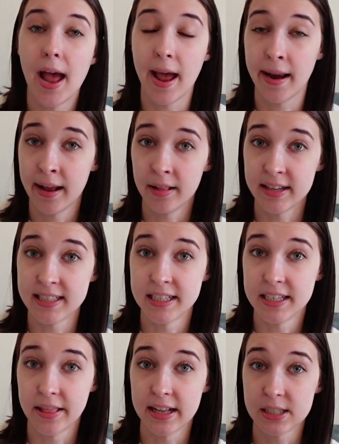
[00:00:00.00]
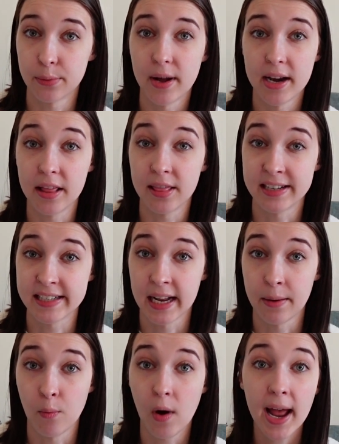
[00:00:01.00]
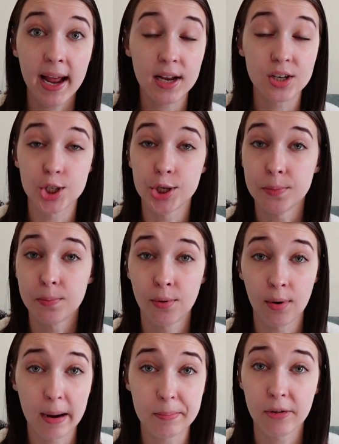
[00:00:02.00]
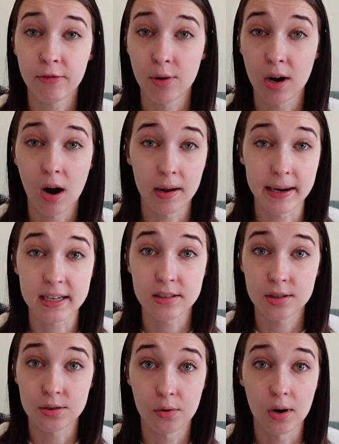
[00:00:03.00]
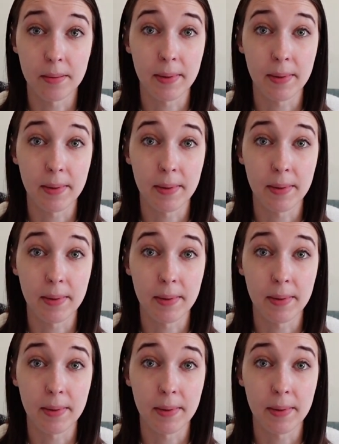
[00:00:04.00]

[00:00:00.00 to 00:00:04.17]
And I listened to this one the same way to prep for Onyx Storm.